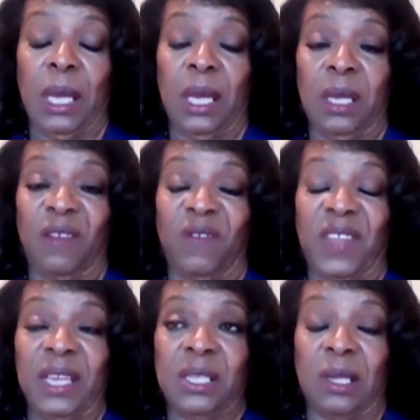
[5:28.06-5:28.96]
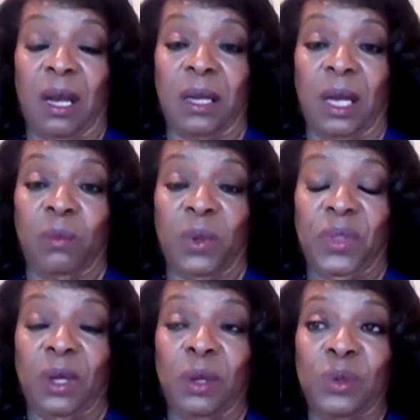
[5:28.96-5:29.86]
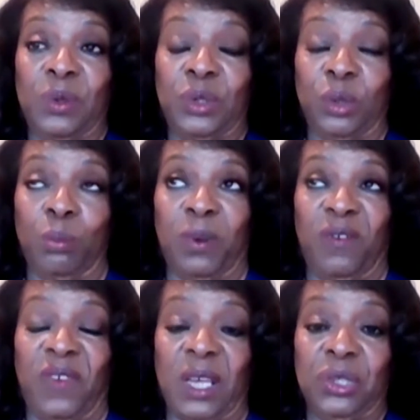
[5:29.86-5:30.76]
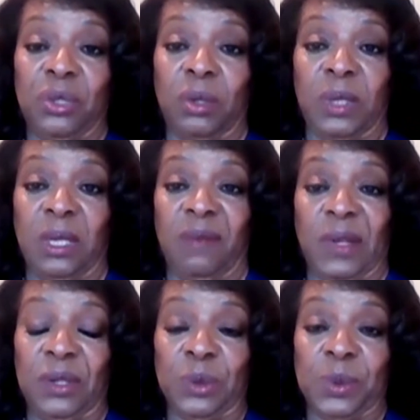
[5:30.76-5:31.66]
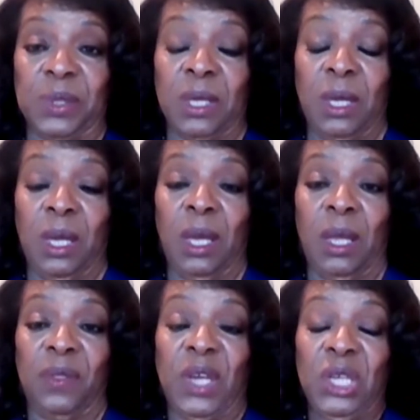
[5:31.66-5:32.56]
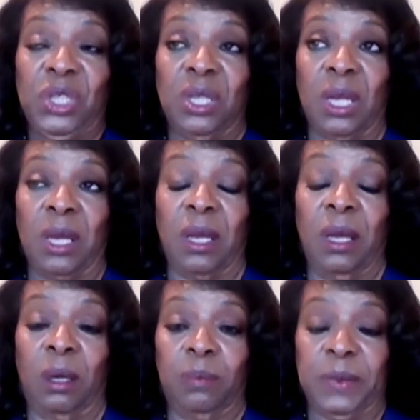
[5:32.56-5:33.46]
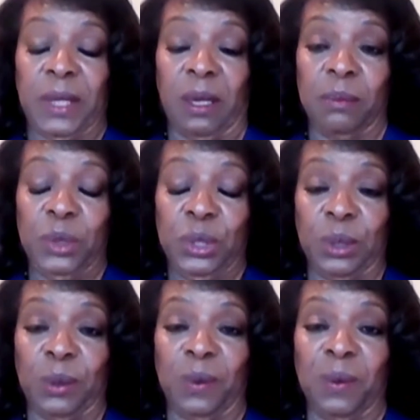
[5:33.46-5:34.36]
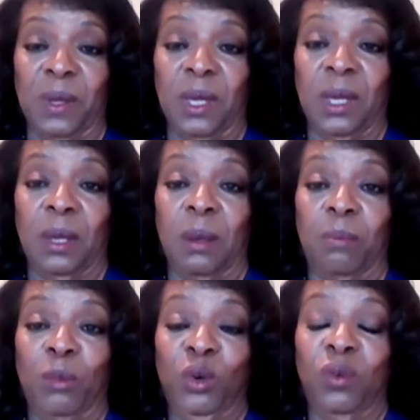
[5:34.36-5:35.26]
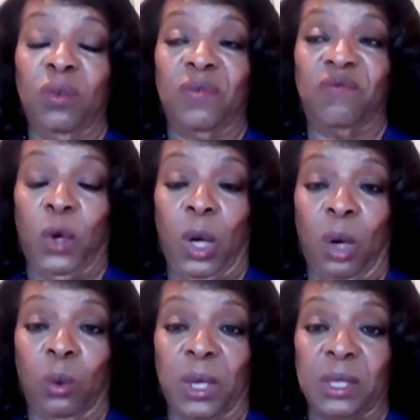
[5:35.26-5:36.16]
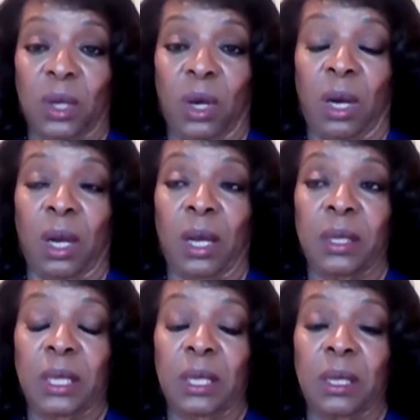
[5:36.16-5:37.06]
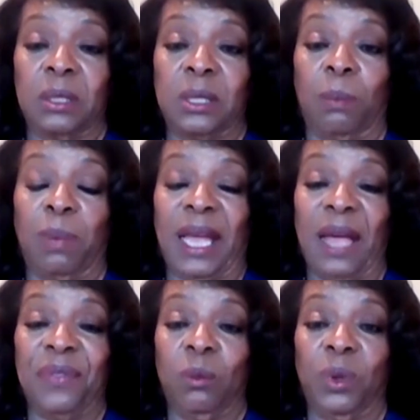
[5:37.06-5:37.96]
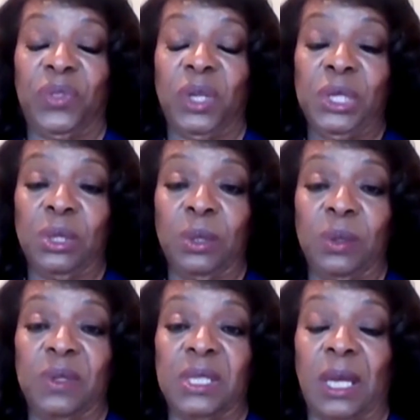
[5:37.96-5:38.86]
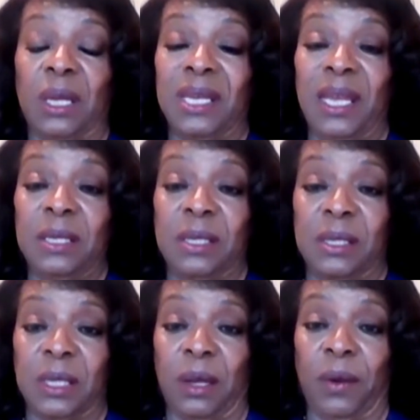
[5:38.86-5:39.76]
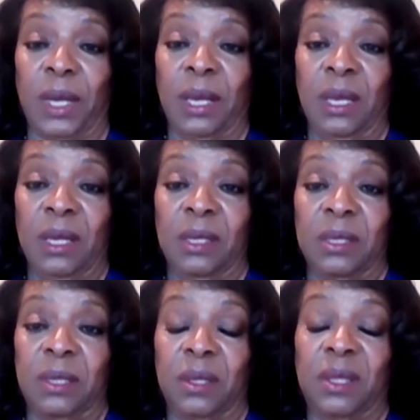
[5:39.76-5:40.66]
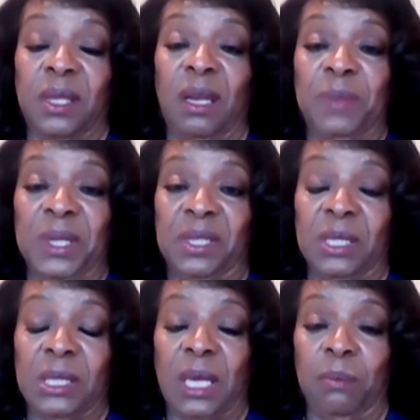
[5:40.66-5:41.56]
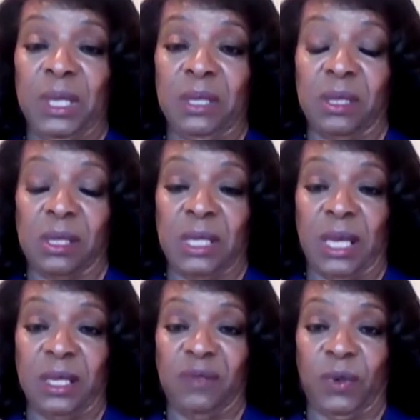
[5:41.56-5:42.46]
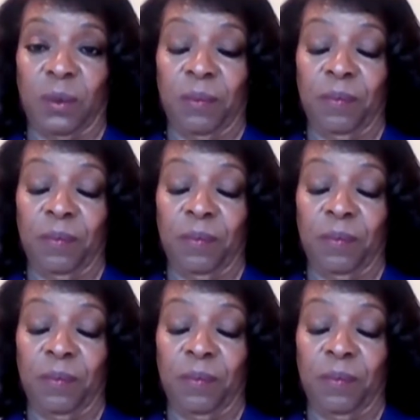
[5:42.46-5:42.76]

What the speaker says: And if they start out with those two professional individuals, they should help them to move forward or supply them with the tools that are necessary so that their business can be successful.